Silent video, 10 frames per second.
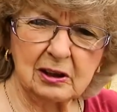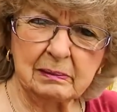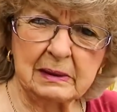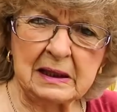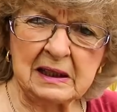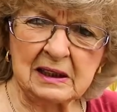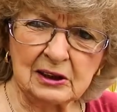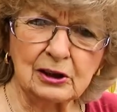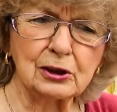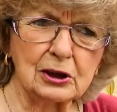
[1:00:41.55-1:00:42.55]
to me. It
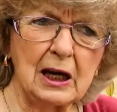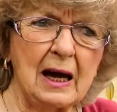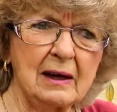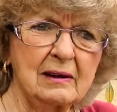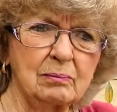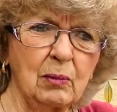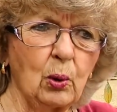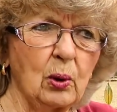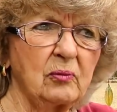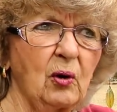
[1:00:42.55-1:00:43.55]
looks like
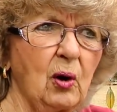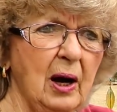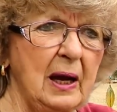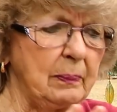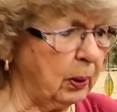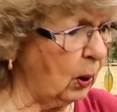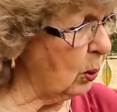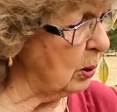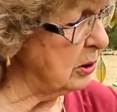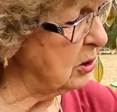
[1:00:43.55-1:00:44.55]
more for a
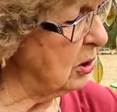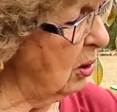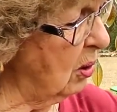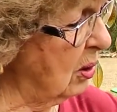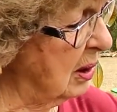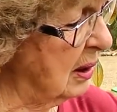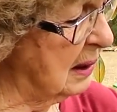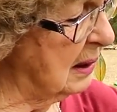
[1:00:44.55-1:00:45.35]
porch or